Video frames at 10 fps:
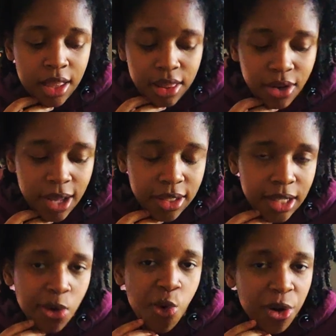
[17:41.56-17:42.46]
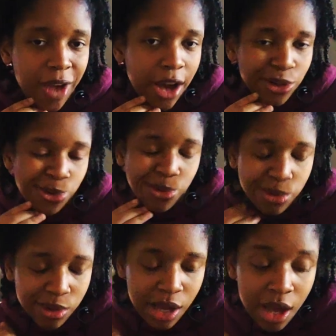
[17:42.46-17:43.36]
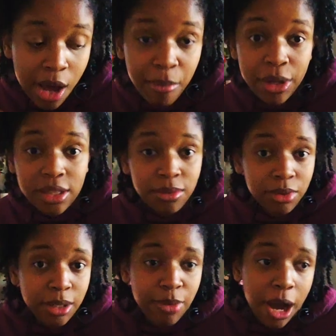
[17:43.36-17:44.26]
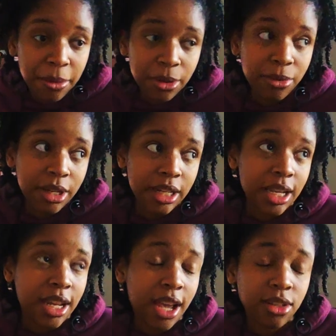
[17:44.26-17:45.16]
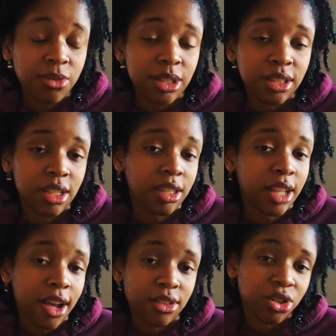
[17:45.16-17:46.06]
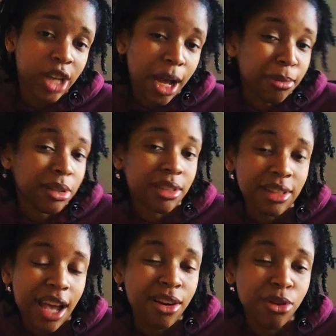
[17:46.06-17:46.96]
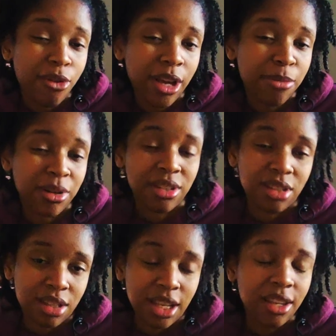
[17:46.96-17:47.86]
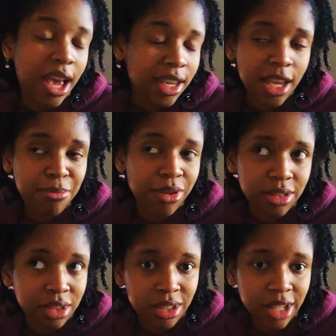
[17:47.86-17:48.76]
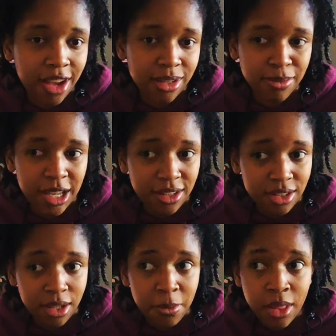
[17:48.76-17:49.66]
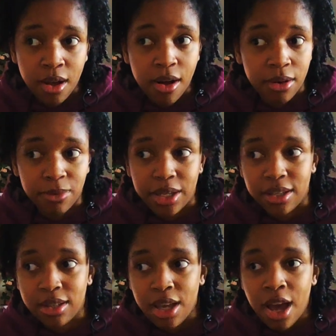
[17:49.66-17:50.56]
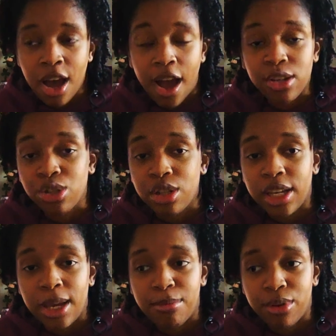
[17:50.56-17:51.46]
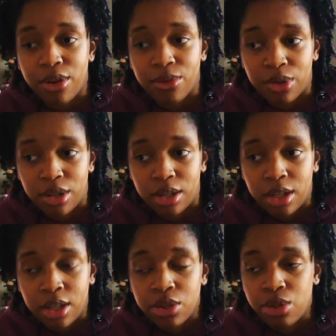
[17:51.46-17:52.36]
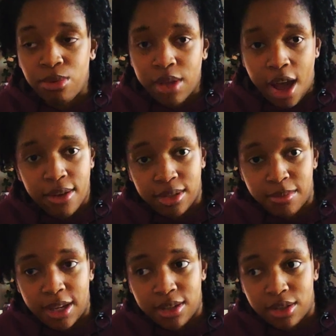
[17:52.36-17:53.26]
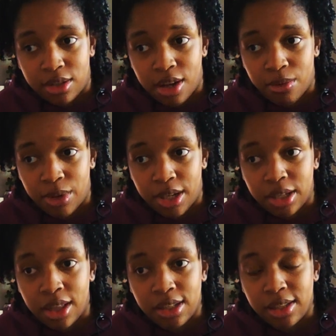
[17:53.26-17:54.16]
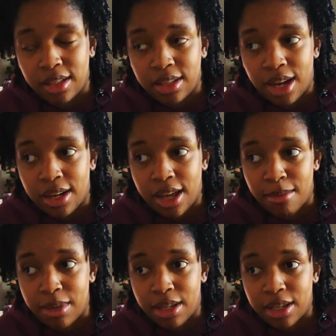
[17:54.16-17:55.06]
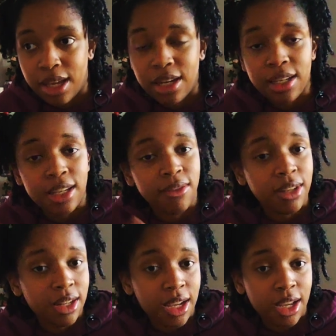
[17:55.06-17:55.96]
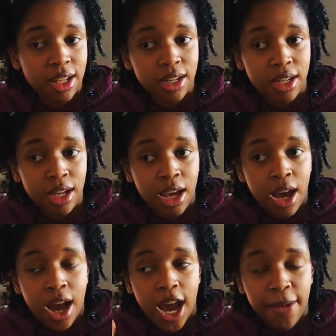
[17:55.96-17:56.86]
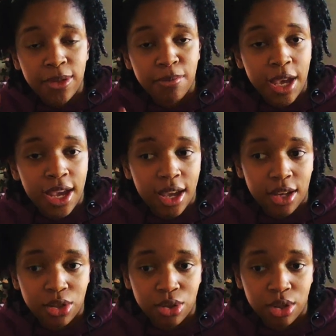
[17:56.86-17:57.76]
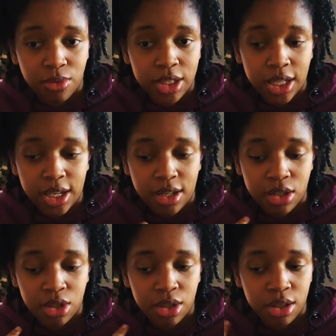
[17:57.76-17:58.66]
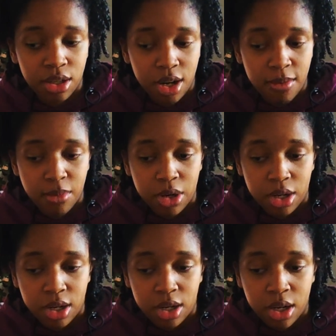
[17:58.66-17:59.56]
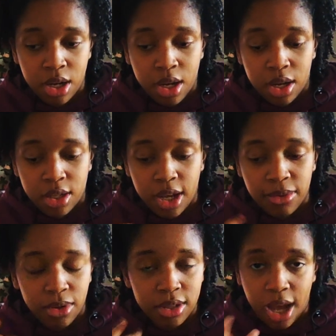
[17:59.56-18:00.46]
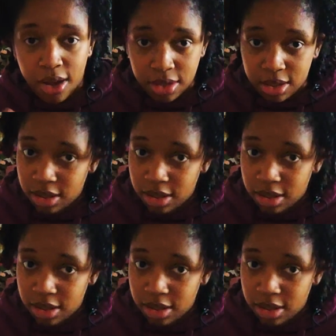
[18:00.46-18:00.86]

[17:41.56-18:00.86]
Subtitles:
No, it has some core values. But it's a really popular one, and it has over 6,000 chapters. I don't know if I can put I can't put 6,000 pages on Wix. I sure can't put over 2,000 pages on Wix unless it's a dynamic, and even then I have to pay extra once I hit a certain number, because after 1,000 it